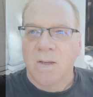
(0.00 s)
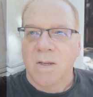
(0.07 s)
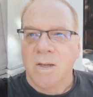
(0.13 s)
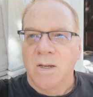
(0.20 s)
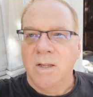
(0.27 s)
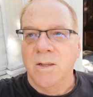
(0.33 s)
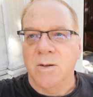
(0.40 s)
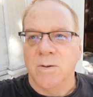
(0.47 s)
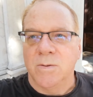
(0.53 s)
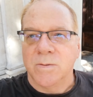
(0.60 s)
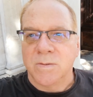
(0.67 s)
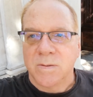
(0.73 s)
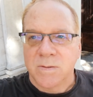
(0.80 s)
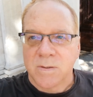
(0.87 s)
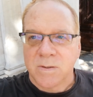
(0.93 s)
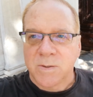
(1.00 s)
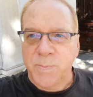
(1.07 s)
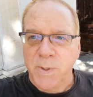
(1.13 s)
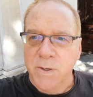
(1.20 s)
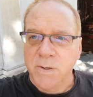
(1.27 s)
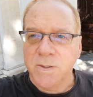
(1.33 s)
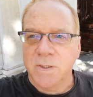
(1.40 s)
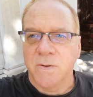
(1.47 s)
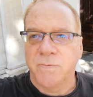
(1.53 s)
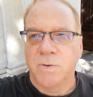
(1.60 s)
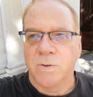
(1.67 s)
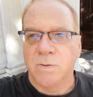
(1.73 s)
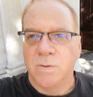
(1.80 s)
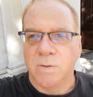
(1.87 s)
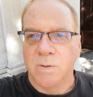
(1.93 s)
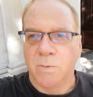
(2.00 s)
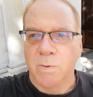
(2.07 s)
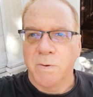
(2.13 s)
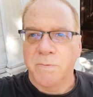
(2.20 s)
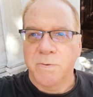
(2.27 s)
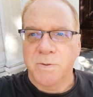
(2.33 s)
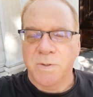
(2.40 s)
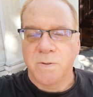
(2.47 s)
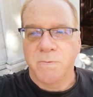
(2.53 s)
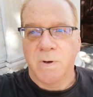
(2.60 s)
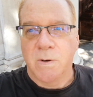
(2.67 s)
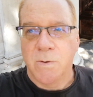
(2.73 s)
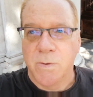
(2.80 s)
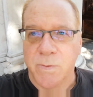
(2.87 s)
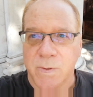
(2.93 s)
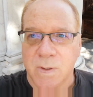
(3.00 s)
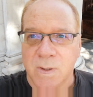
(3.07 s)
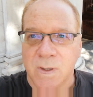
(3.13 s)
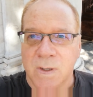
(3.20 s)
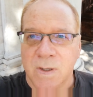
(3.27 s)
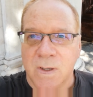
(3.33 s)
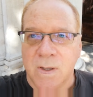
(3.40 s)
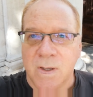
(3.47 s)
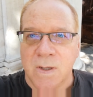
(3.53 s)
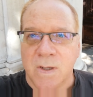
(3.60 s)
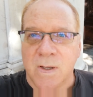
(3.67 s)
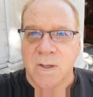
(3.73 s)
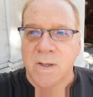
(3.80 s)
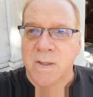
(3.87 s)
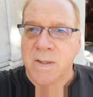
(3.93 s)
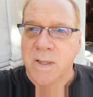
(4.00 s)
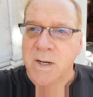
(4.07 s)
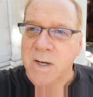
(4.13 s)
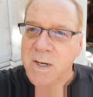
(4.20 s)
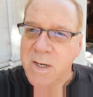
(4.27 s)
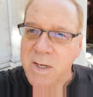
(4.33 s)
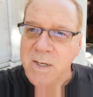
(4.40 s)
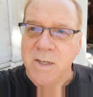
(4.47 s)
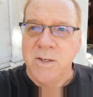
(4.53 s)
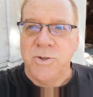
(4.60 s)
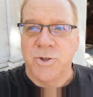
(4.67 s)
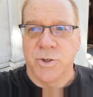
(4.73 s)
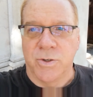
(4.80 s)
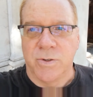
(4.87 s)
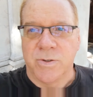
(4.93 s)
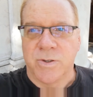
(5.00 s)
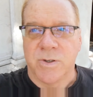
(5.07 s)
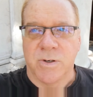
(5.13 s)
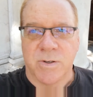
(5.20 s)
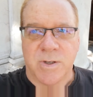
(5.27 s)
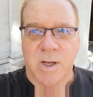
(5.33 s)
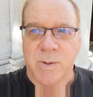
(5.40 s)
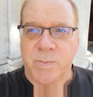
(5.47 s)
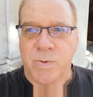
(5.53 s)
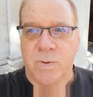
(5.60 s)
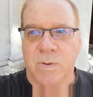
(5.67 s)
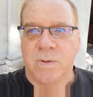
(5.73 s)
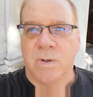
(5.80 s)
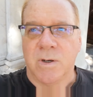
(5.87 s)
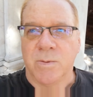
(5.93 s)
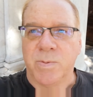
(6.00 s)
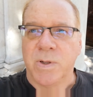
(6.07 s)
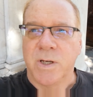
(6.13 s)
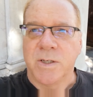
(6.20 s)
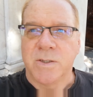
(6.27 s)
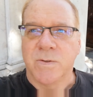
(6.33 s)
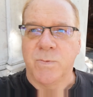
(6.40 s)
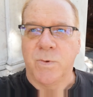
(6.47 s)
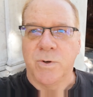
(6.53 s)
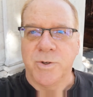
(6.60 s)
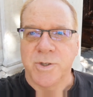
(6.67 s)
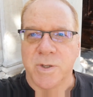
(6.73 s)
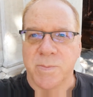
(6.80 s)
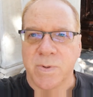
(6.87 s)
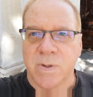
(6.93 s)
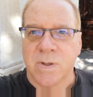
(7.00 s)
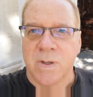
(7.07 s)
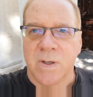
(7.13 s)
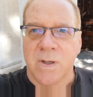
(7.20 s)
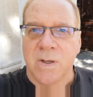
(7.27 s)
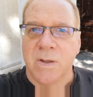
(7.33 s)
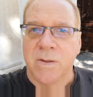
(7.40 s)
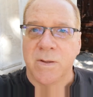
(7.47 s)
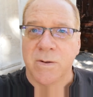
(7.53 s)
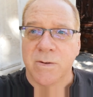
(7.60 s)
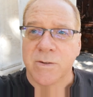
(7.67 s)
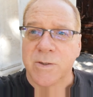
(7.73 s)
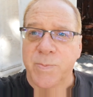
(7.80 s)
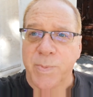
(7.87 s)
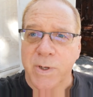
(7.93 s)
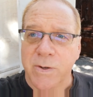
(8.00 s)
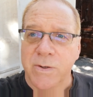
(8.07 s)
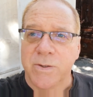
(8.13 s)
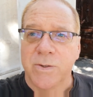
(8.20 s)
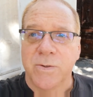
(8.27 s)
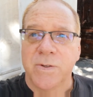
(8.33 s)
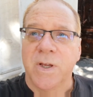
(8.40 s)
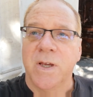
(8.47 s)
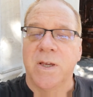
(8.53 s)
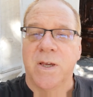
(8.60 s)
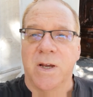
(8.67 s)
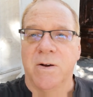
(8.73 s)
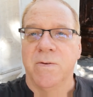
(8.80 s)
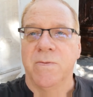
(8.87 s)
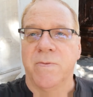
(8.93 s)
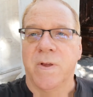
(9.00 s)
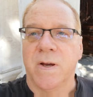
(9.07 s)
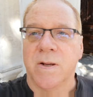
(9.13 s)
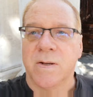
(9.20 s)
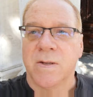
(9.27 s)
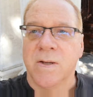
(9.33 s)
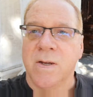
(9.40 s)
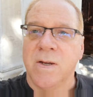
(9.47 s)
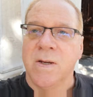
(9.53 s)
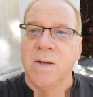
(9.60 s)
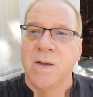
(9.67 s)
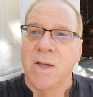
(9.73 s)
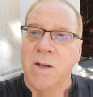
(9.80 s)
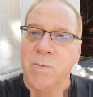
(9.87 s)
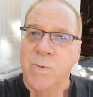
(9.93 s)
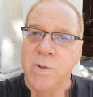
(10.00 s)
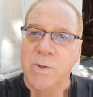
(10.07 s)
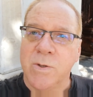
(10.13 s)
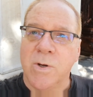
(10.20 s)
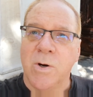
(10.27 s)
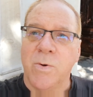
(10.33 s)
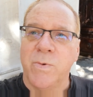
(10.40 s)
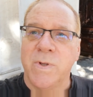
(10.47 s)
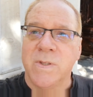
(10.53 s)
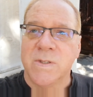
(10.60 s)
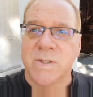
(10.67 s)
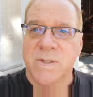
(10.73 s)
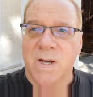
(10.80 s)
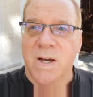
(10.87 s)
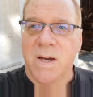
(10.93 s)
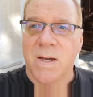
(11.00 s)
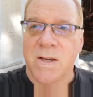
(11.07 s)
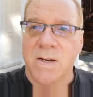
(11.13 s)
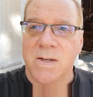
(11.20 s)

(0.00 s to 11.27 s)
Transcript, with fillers: Hello. Spirits have told the Reverend G. Owen that in any church or temple or place of worship, there are spirits who take care of it. And when you go inside,